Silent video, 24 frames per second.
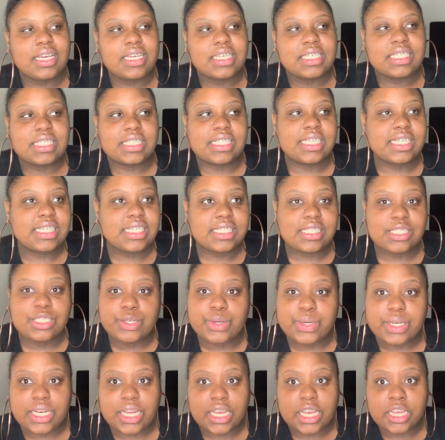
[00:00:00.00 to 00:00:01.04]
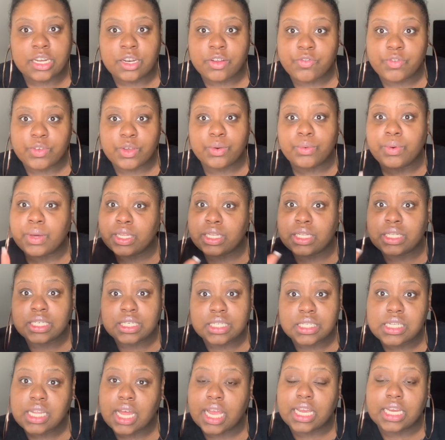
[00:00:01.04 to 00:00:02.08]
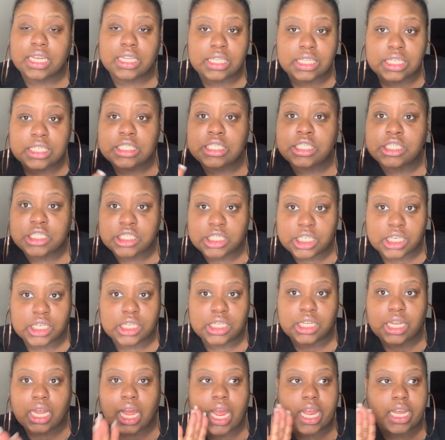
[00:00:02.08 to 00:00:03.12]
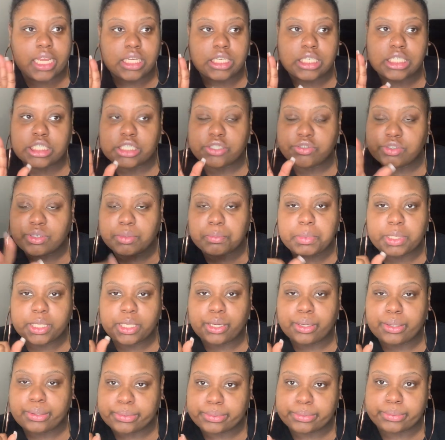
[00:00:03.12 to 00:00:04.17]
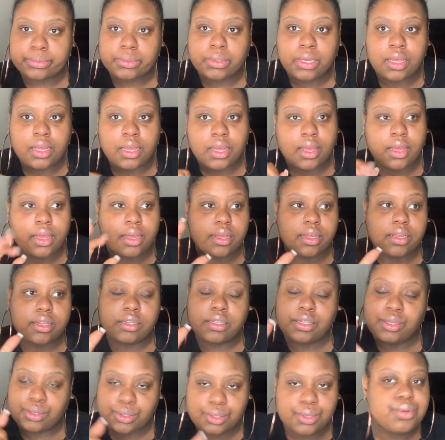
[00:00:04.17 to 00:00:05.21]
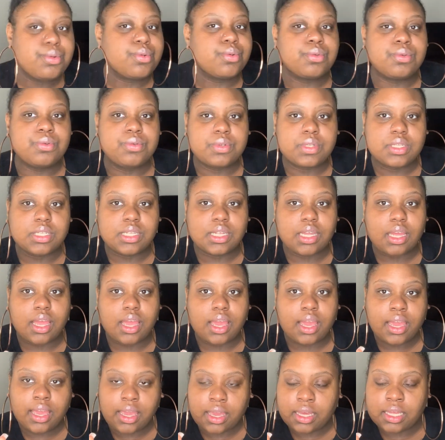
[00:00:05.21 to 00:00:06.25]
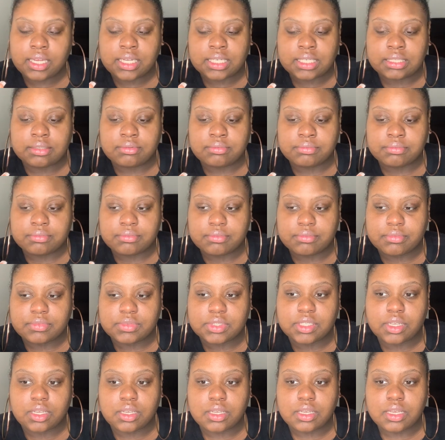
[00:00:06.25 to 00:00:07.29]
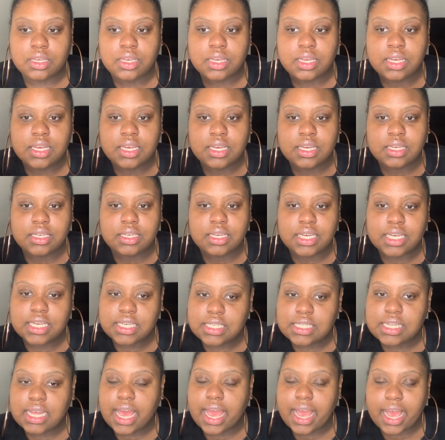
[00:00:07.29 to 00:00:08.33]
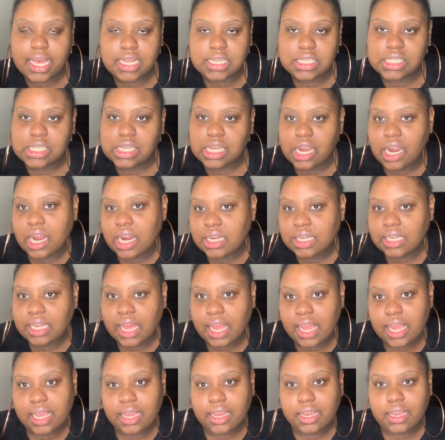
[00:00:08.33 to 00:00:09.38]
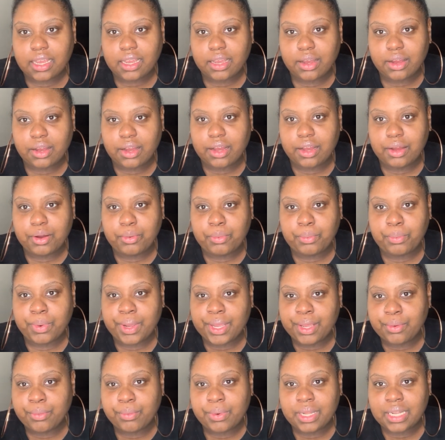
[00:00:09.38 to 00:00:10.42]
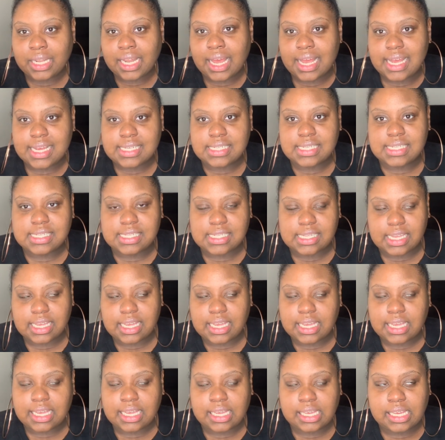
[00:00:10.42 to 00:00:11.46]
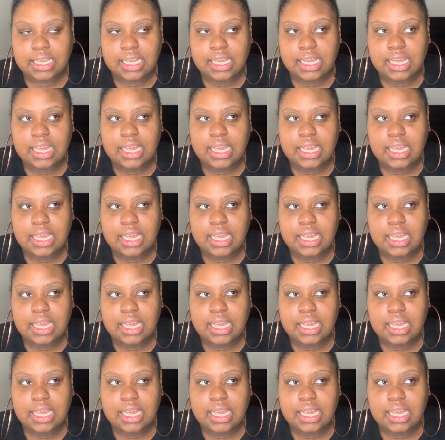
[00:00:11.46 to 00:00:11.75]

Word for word: She's doing the interview. It looks like a legit, like, it's going to be on the news. And Issa asks her, like, when will I see